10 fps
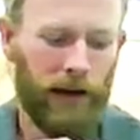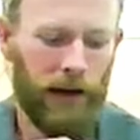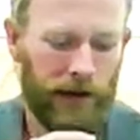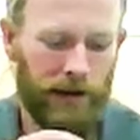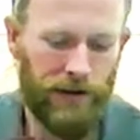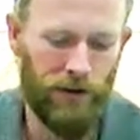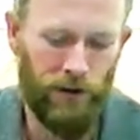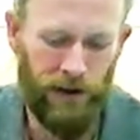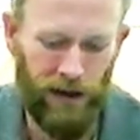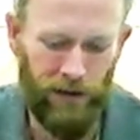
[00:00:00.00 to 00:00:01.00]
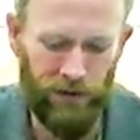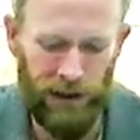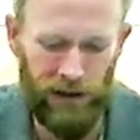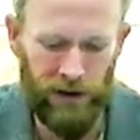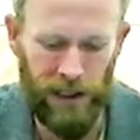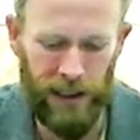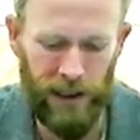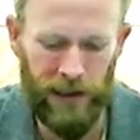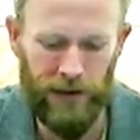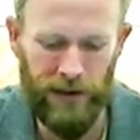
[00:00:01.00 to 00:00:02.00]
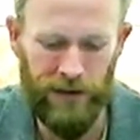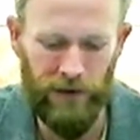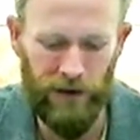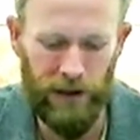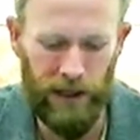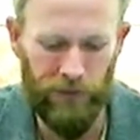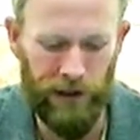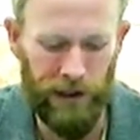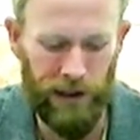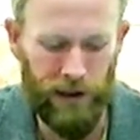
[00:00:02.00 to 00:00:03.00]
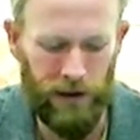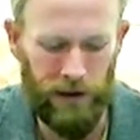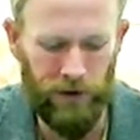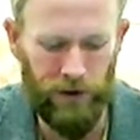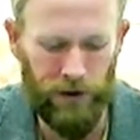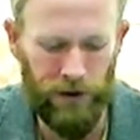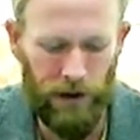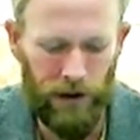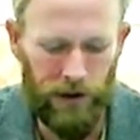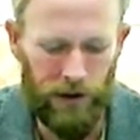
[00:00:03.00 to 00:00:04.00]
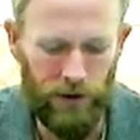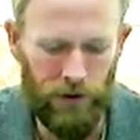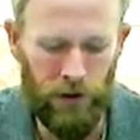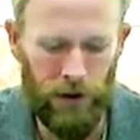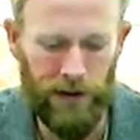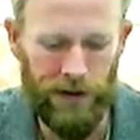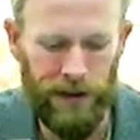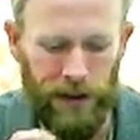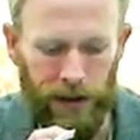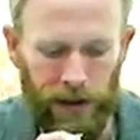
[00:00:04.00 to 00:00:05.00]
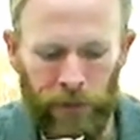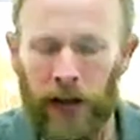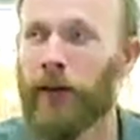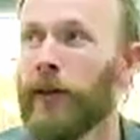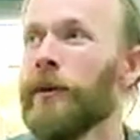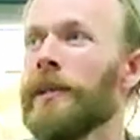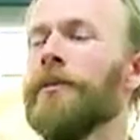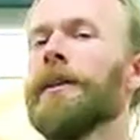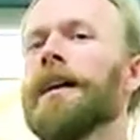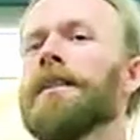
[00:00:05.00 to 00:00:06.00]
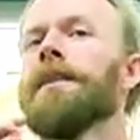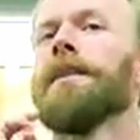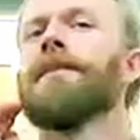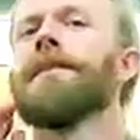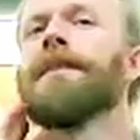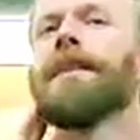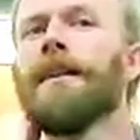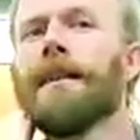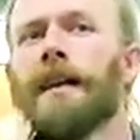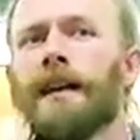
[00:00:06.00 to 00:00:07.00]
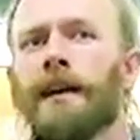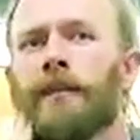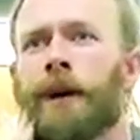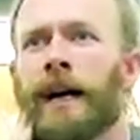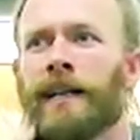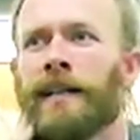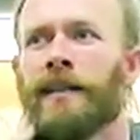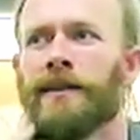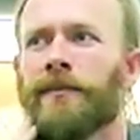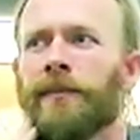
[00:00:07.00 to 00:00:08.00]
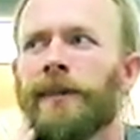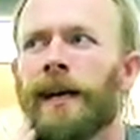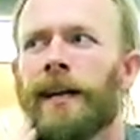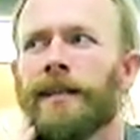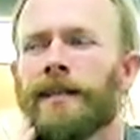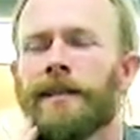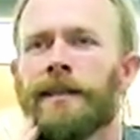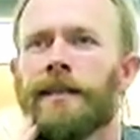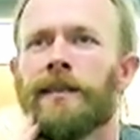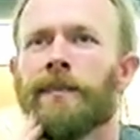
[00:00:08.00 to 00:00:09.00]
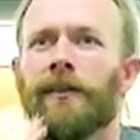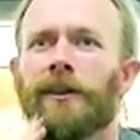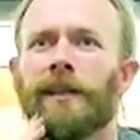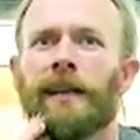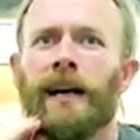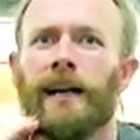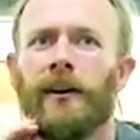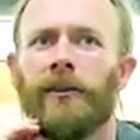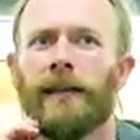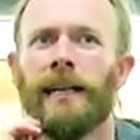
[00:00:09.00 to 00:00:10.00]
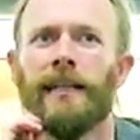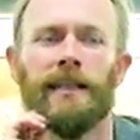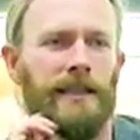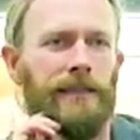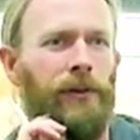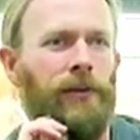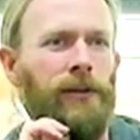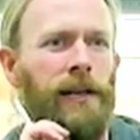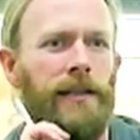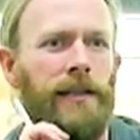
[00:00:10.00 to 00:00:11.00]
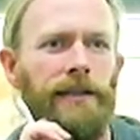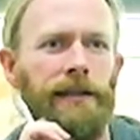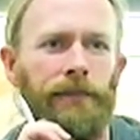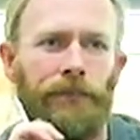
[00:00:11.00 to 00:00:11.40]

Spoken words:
And so they're kind of layered like onions and very complicated and difficult to study. The only way you can actually even study magnetism at a distance is by looking at how light gets polarized.